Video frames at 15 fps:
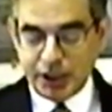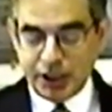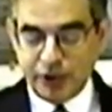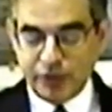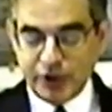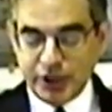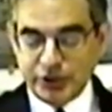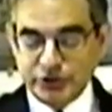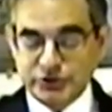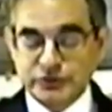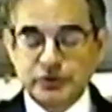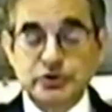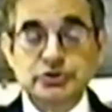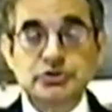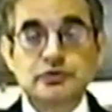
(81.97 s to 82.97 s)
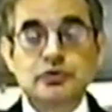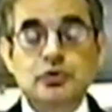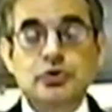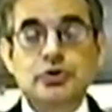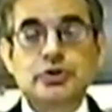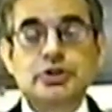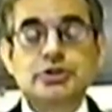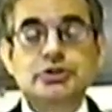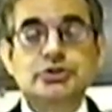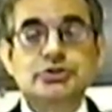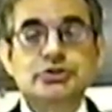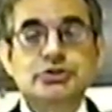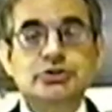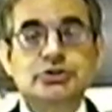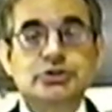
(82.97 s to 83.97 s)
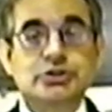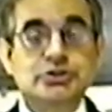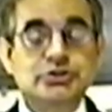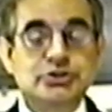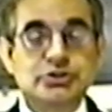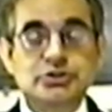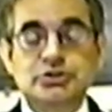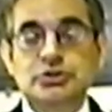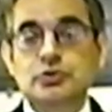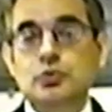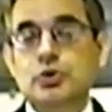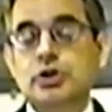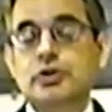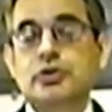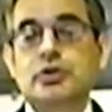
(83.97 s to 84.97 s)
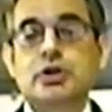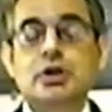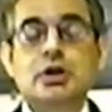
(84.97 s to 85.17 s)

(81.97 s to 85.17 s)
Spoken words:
and that is, first of all, that this is consistent with